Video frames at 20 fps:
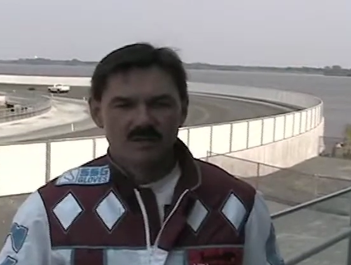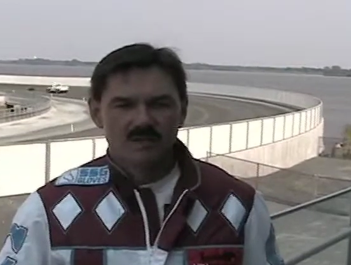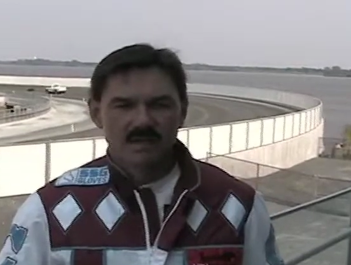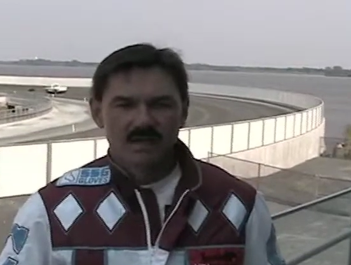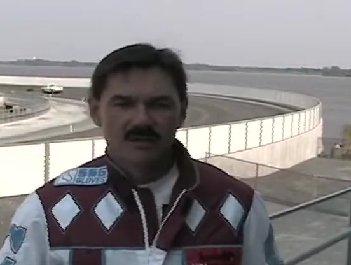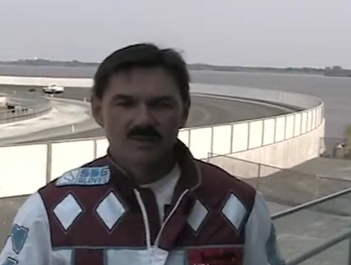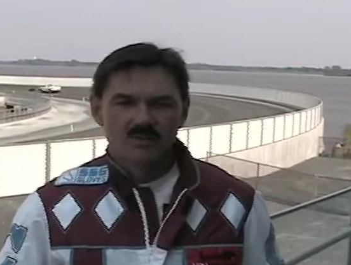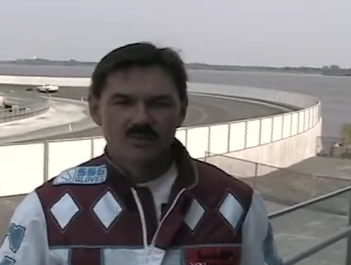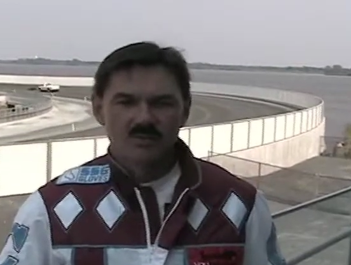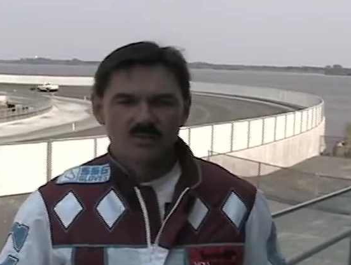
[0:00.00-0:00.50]

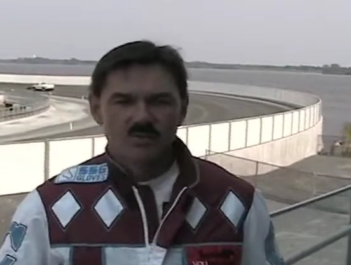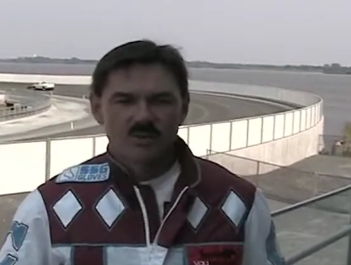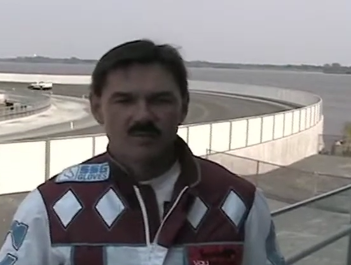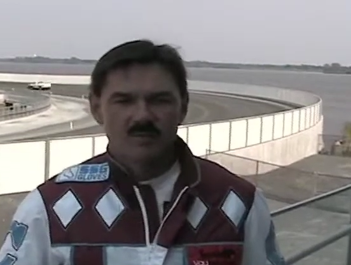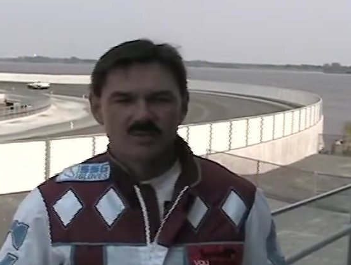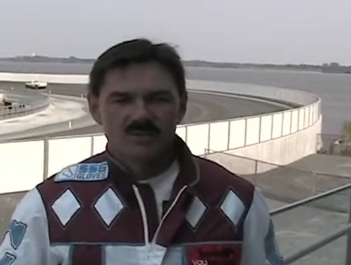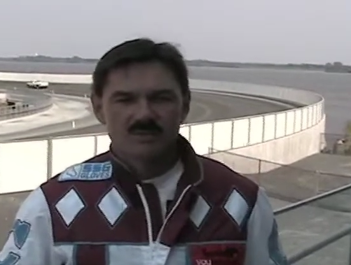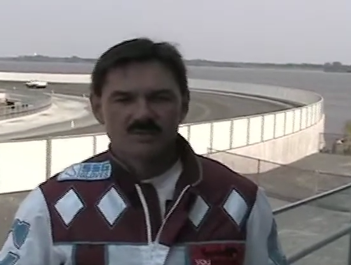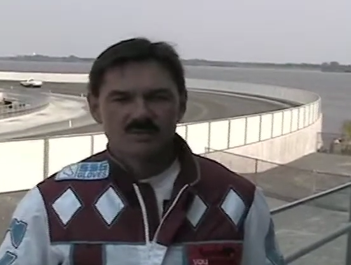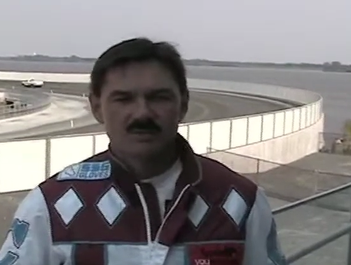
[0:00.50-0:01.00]
and do more
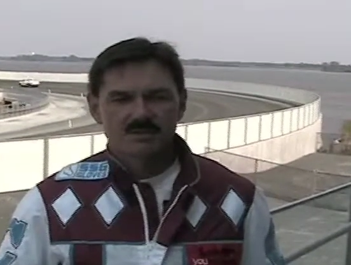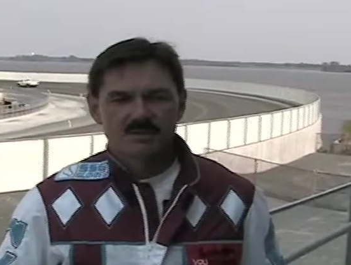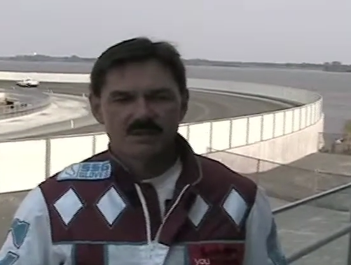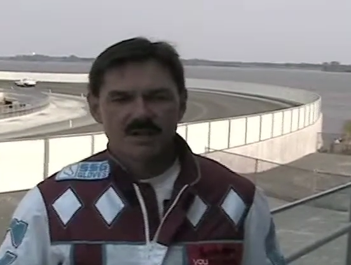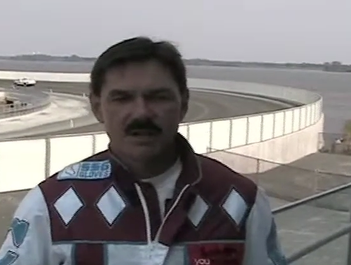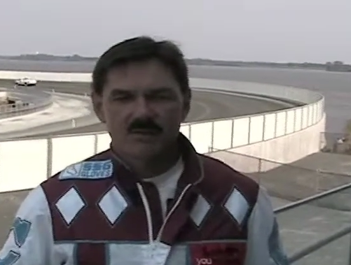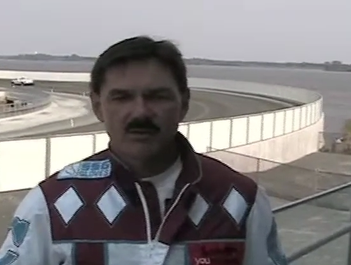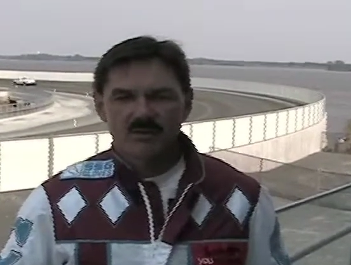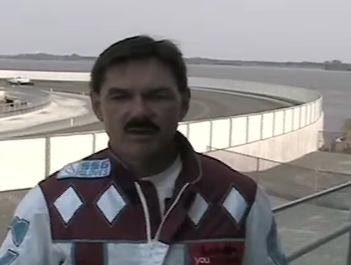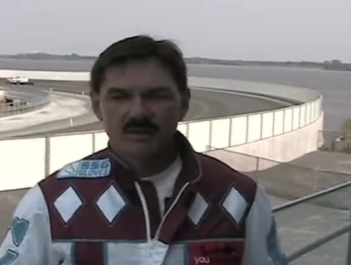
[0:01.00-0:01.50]
business than
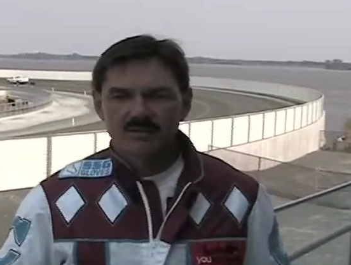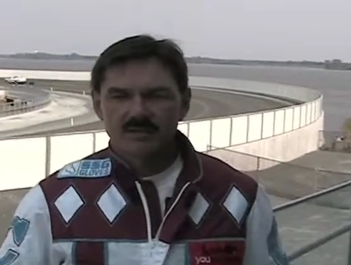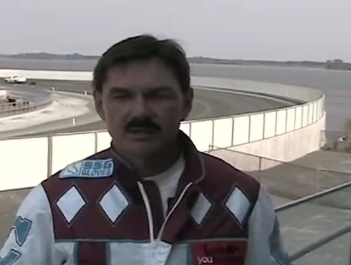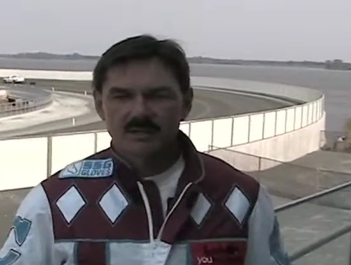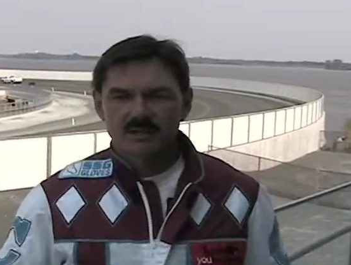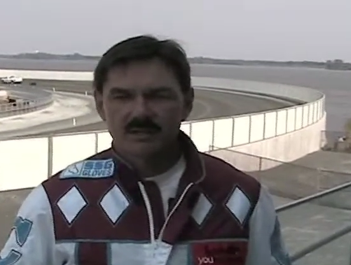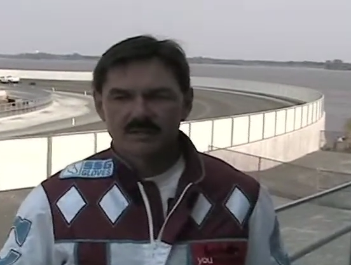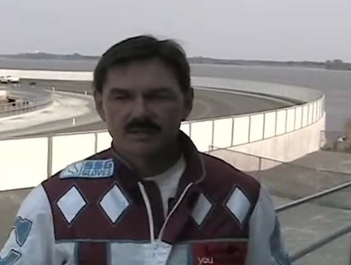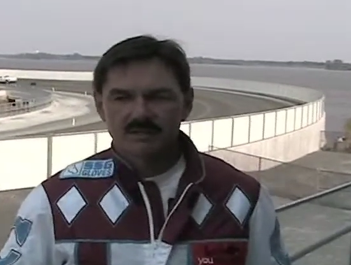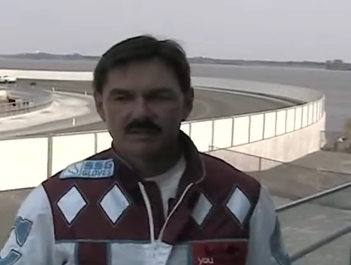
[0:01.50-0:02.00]
ever. I think
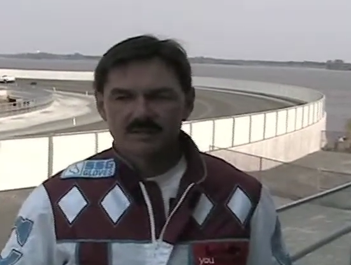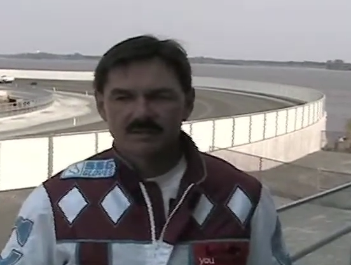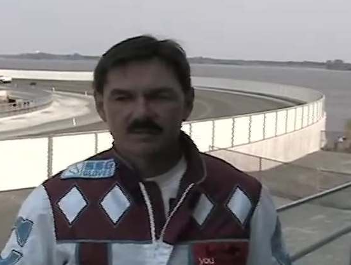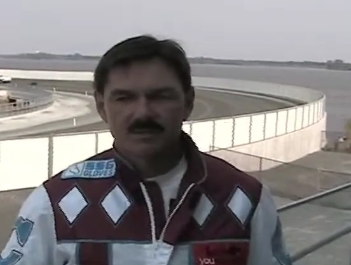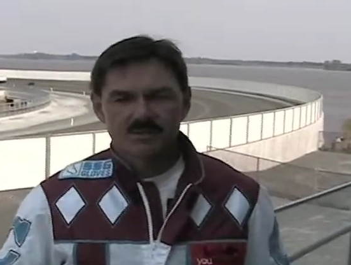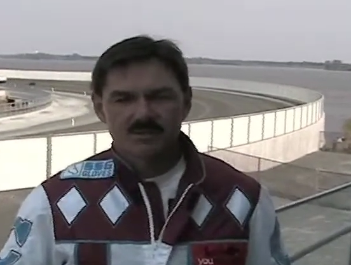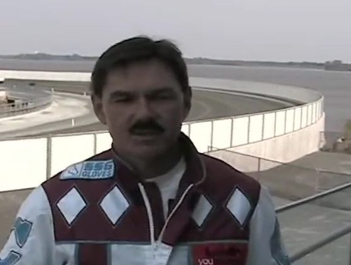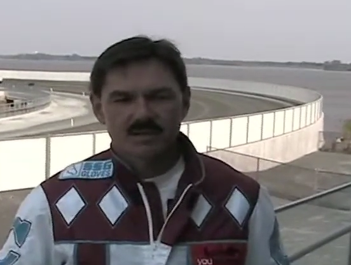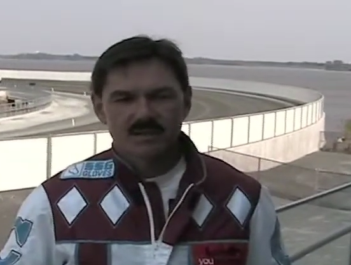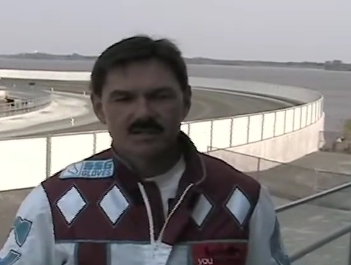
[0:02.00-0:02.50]

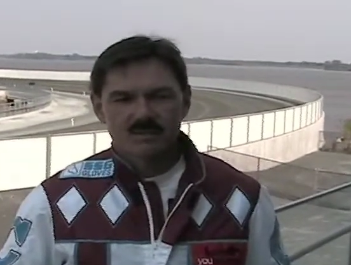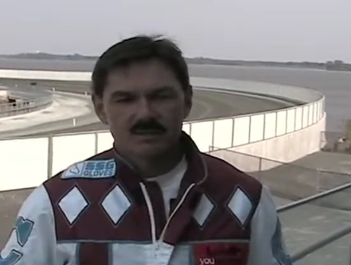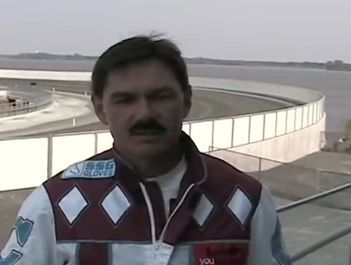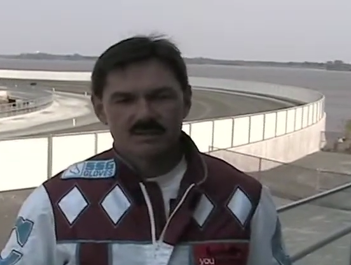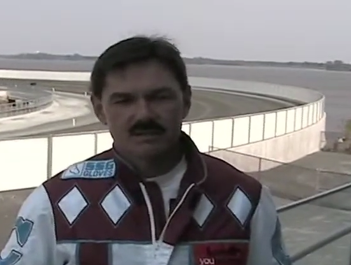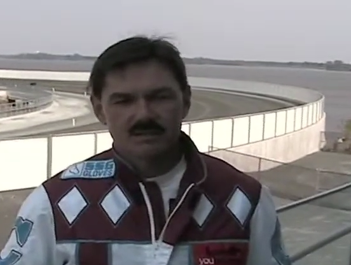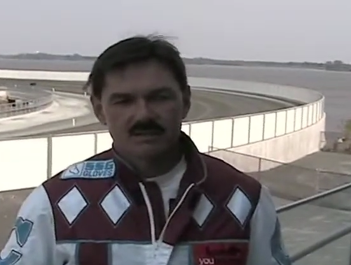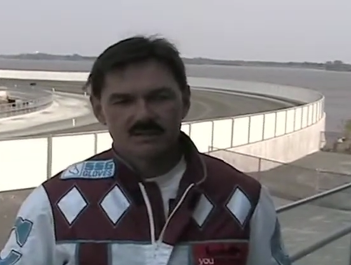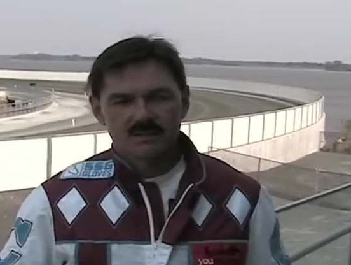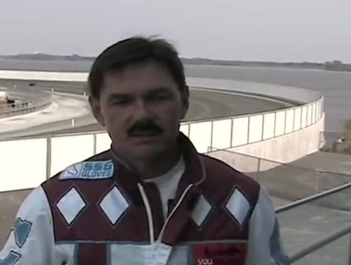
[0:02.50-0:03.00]
the tracks
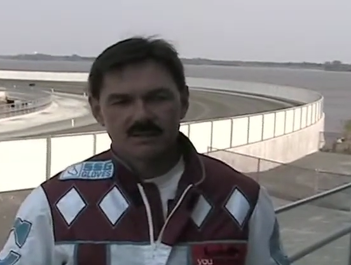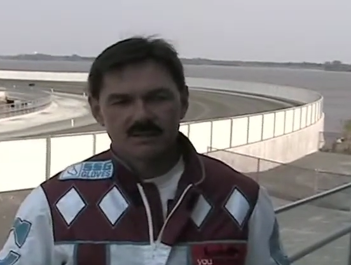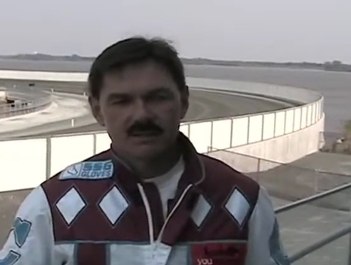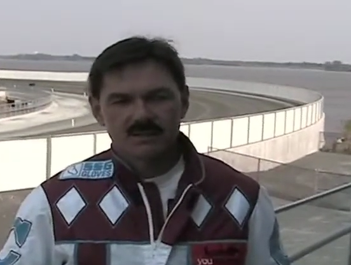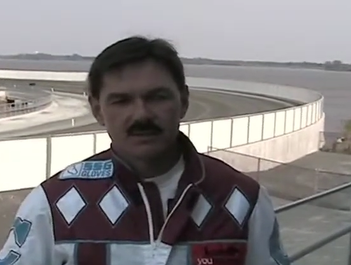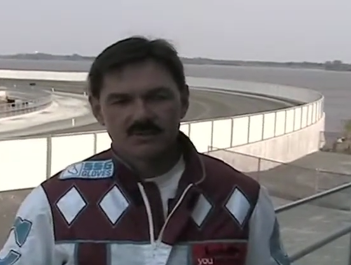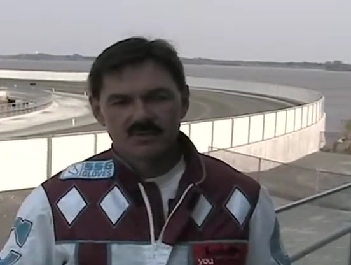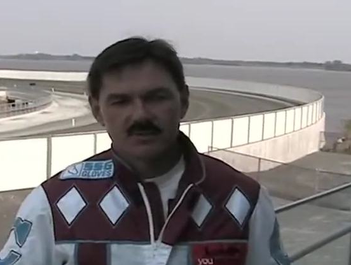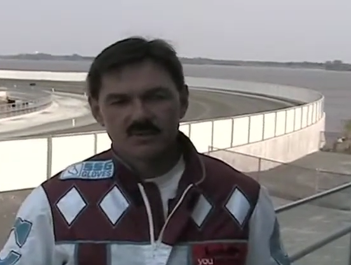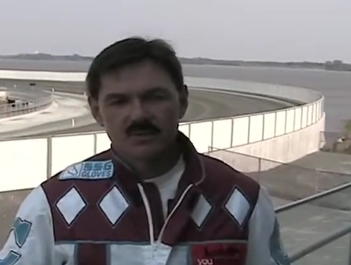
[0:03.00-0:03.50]
that in
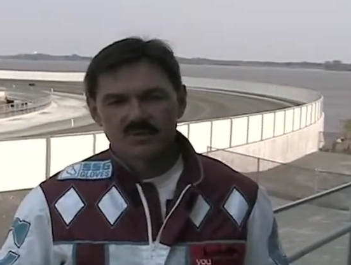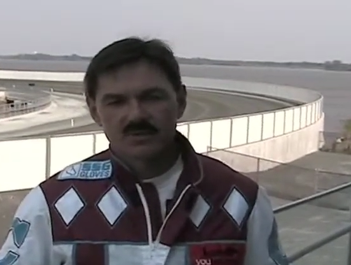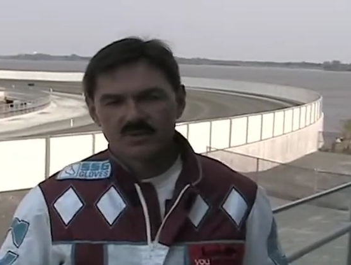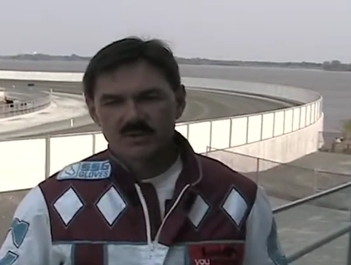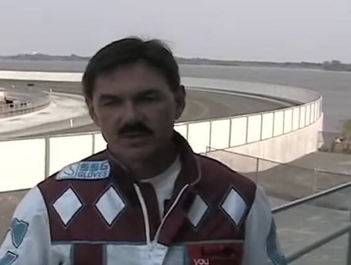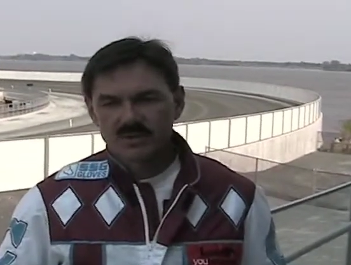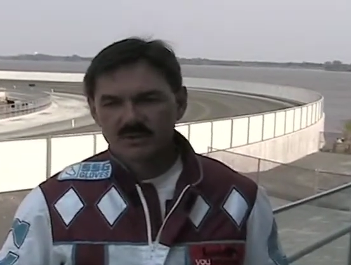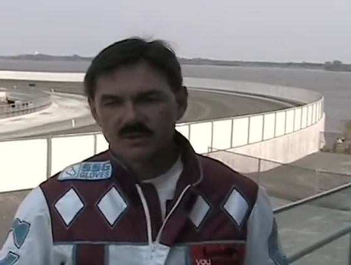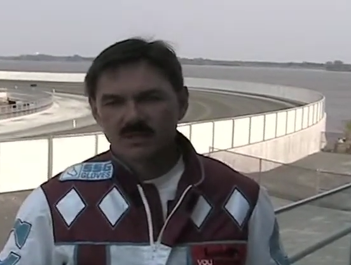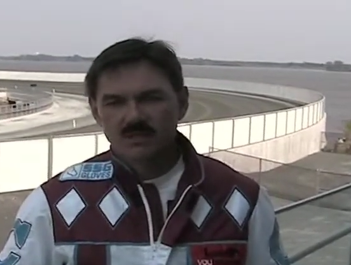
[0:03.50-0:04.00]
the future
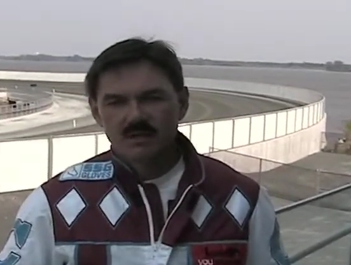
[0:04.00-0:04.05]
that